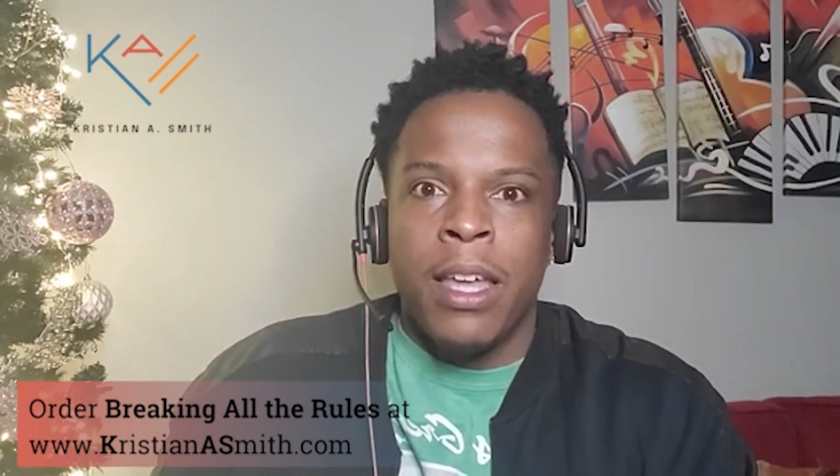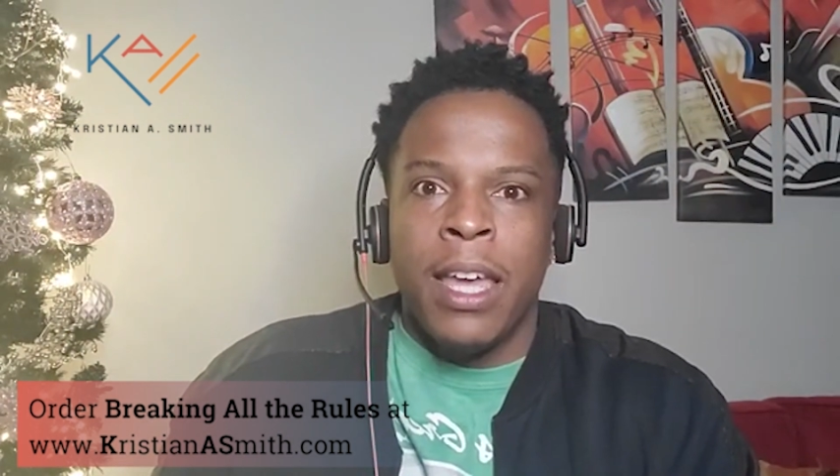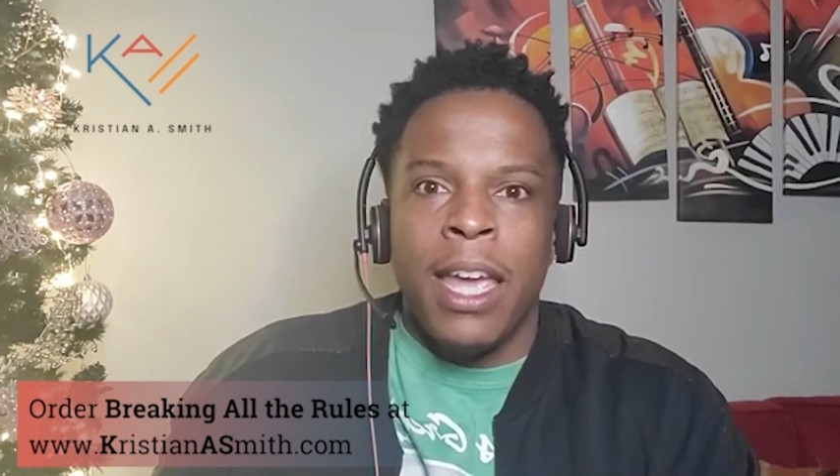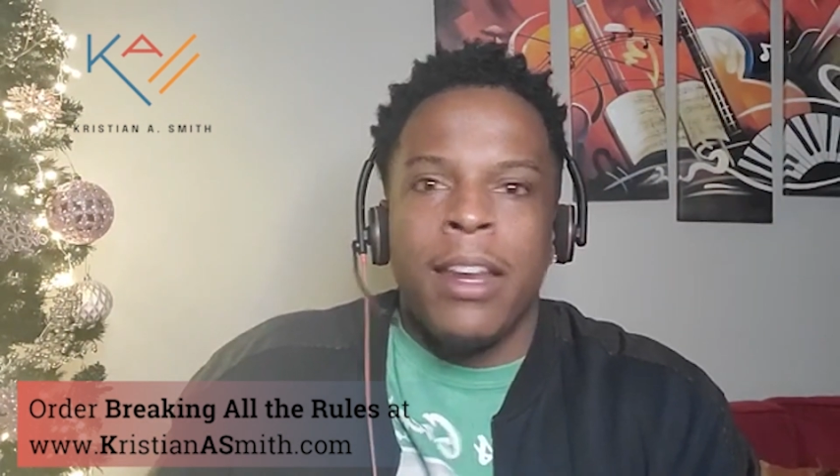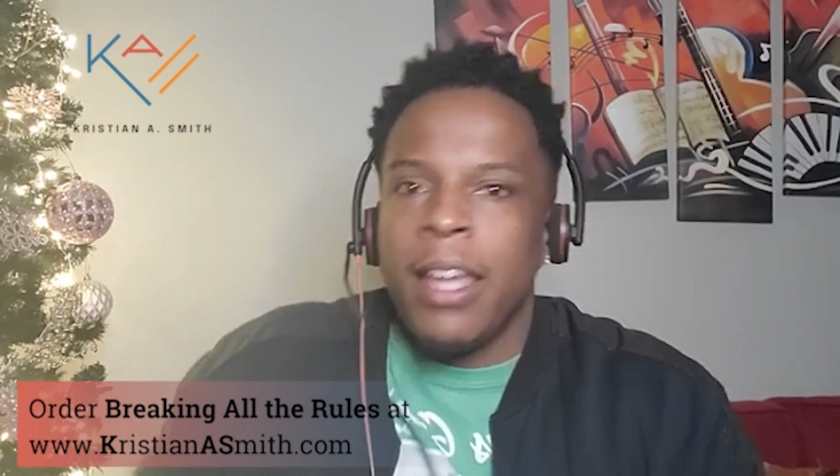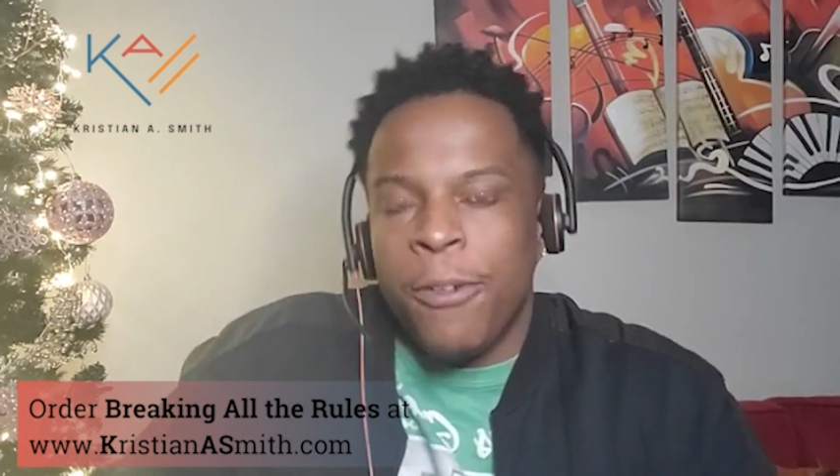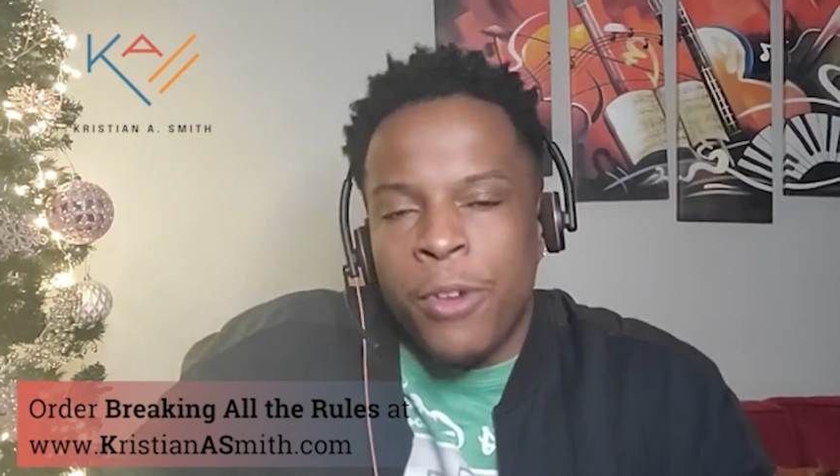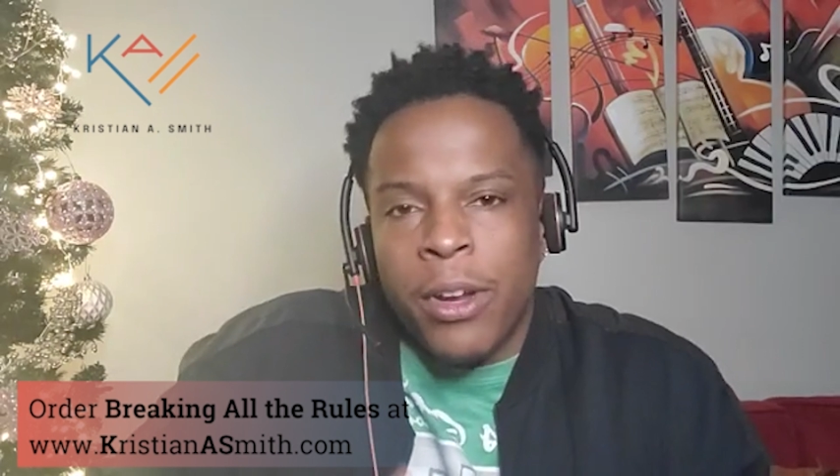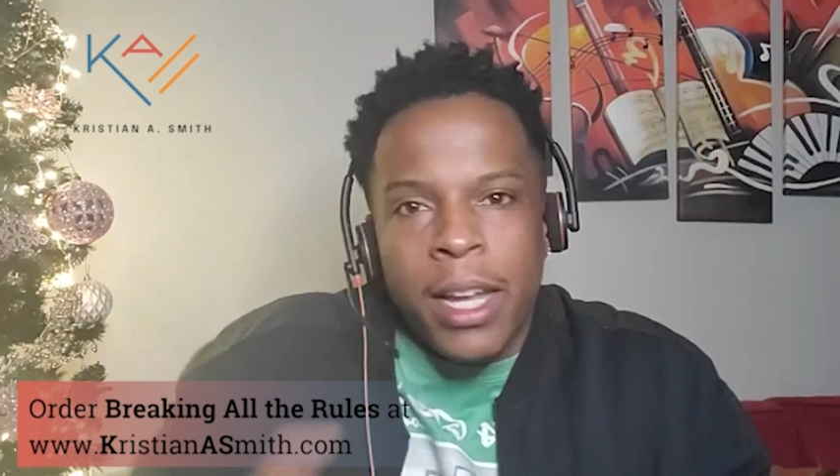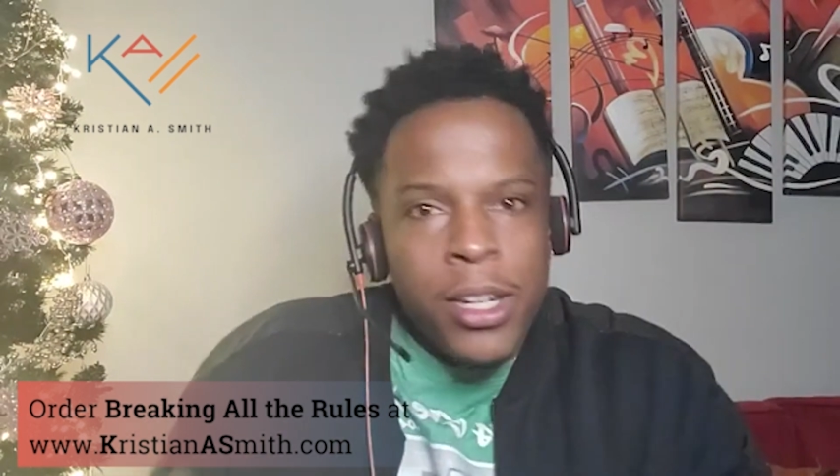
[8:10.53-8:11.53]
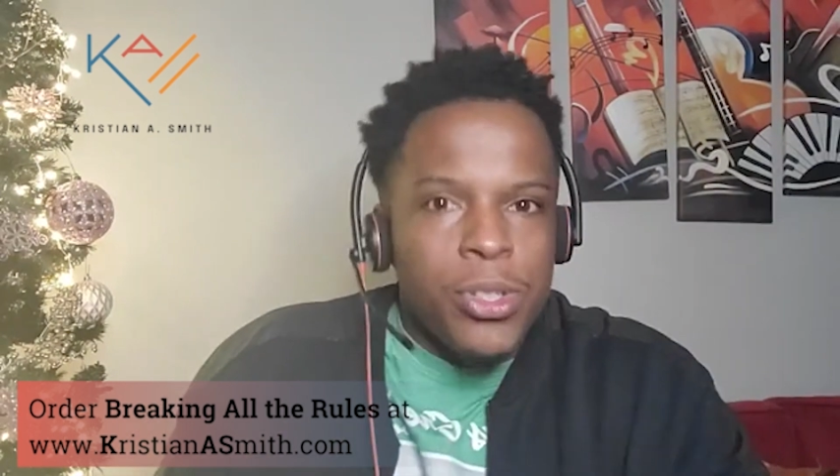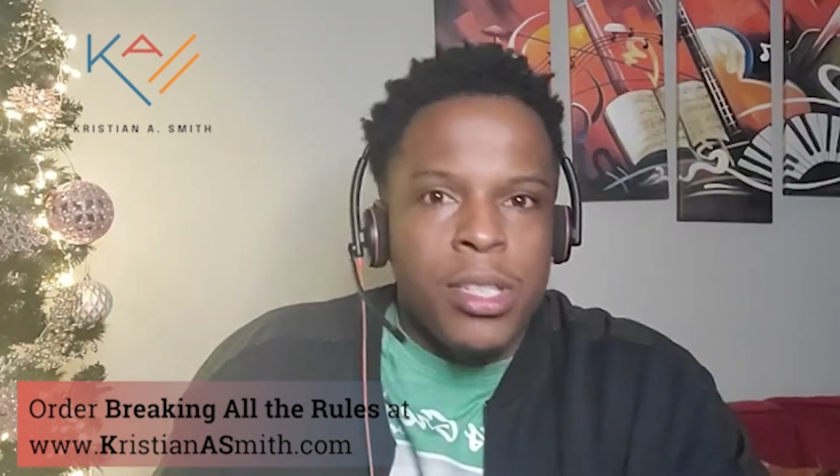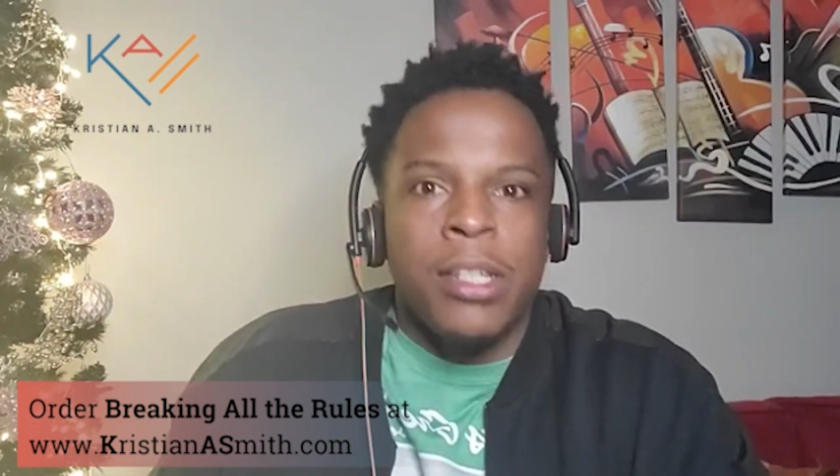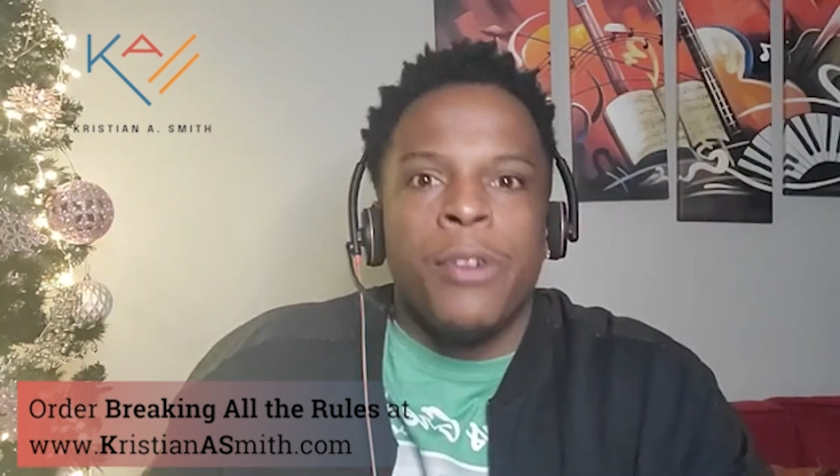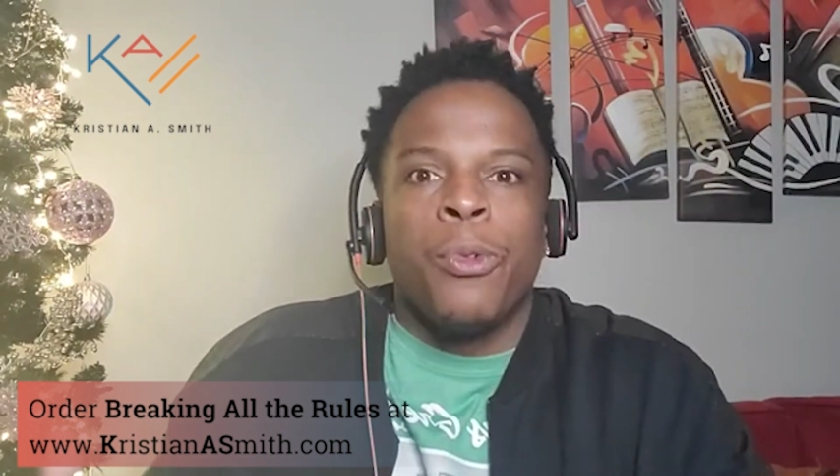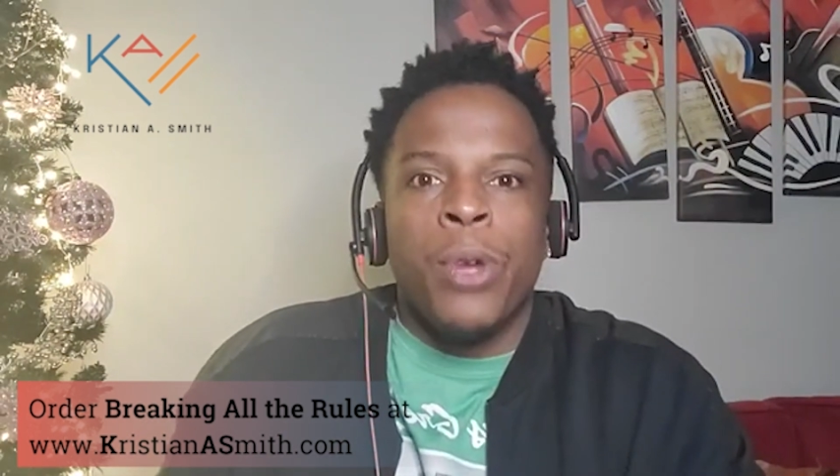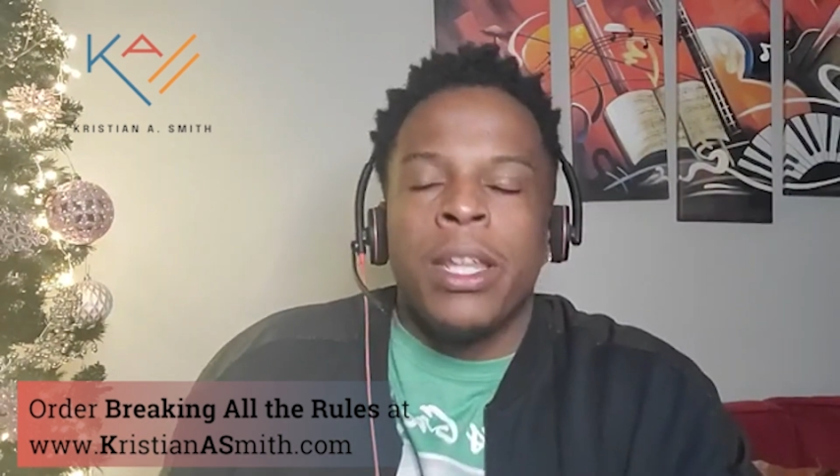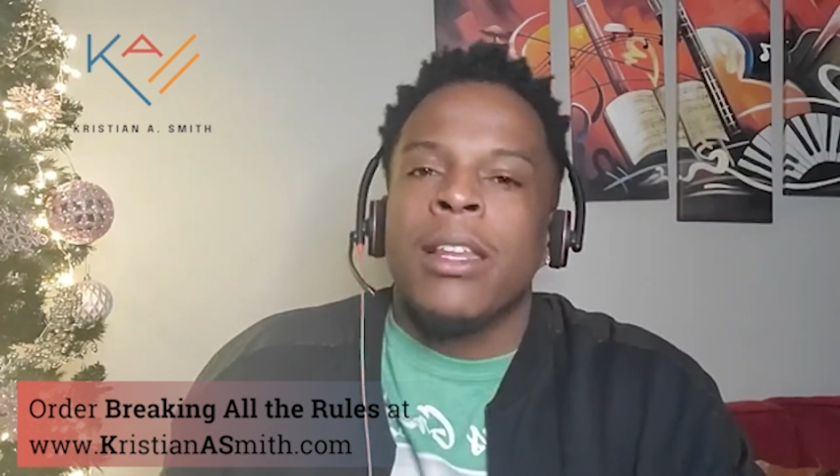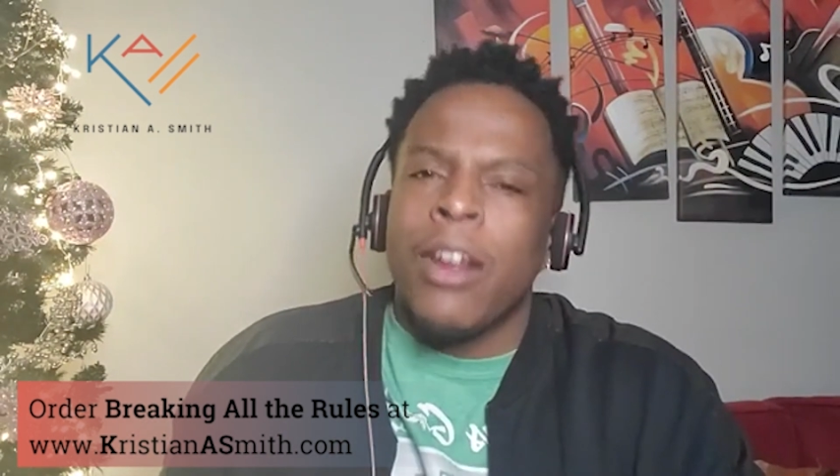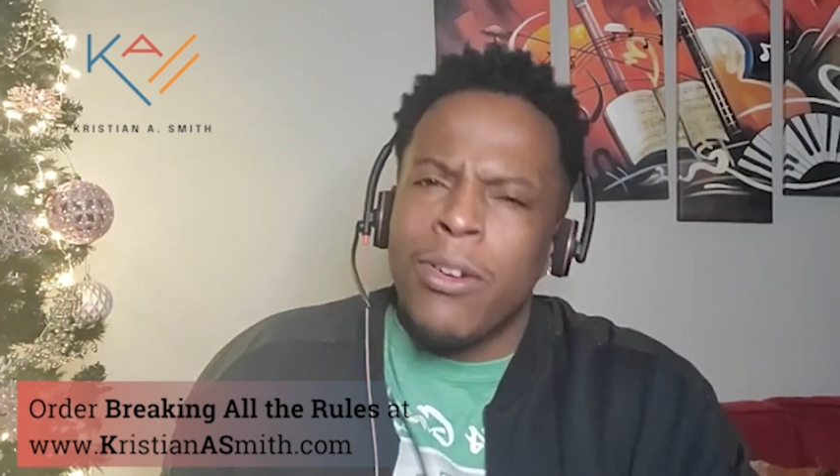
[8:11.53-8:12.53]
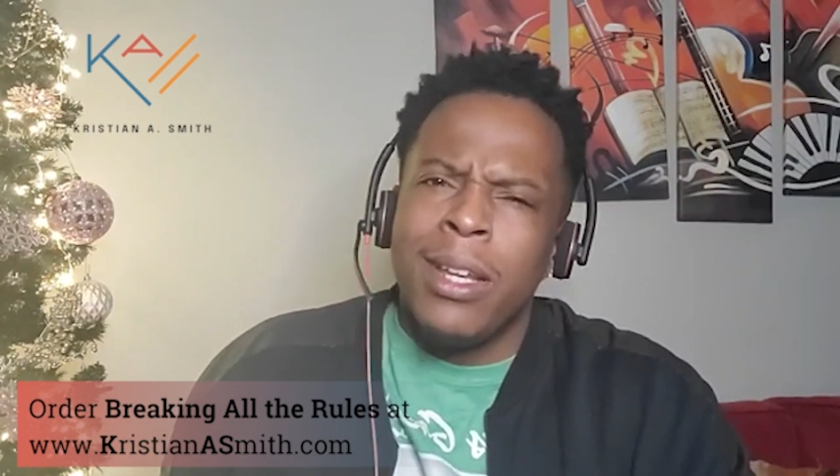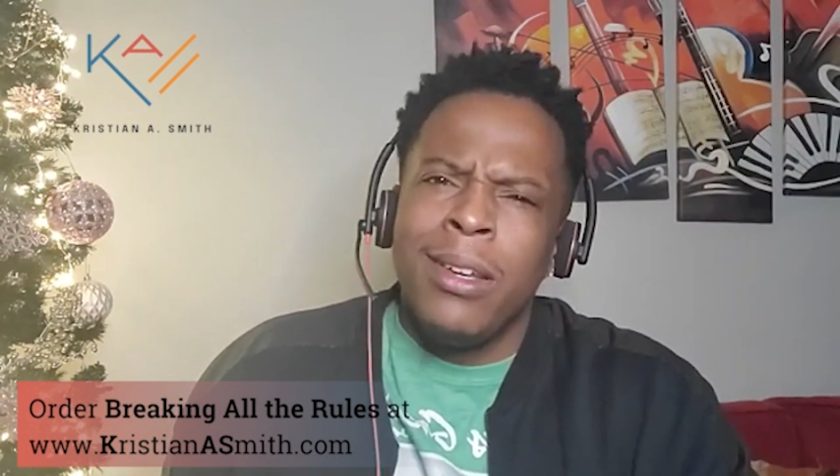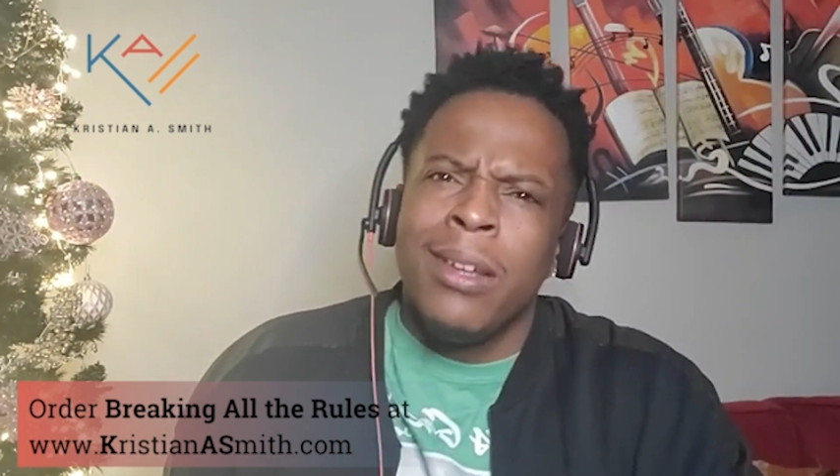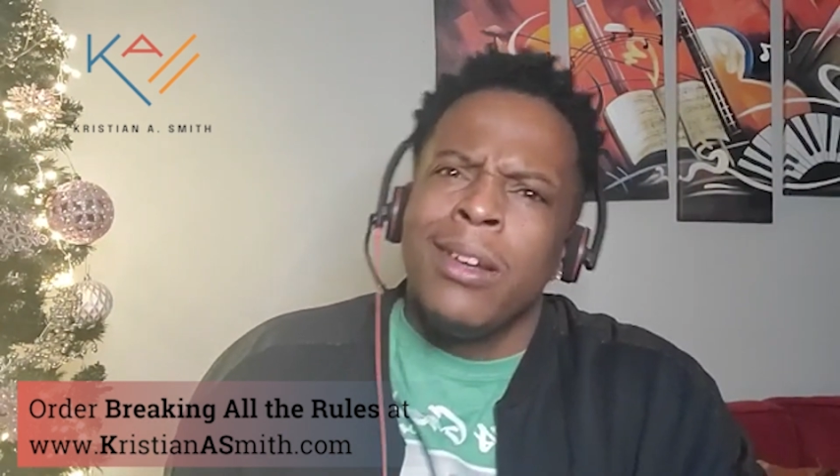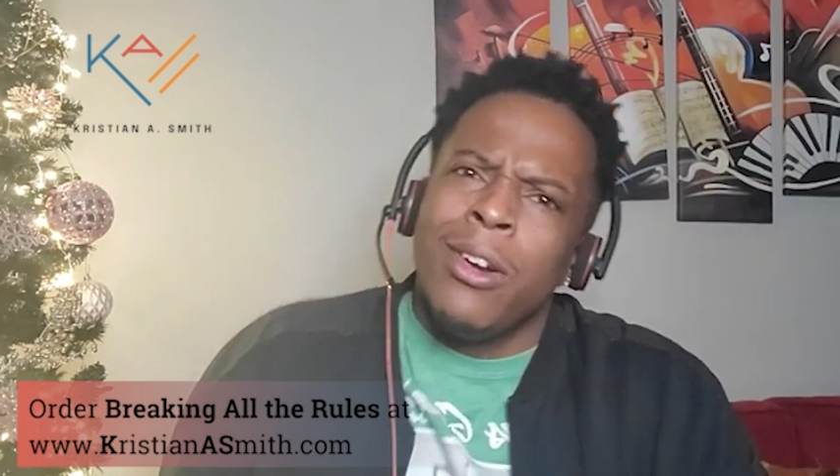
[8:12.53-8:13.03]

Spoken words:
And if you're interested in really learning,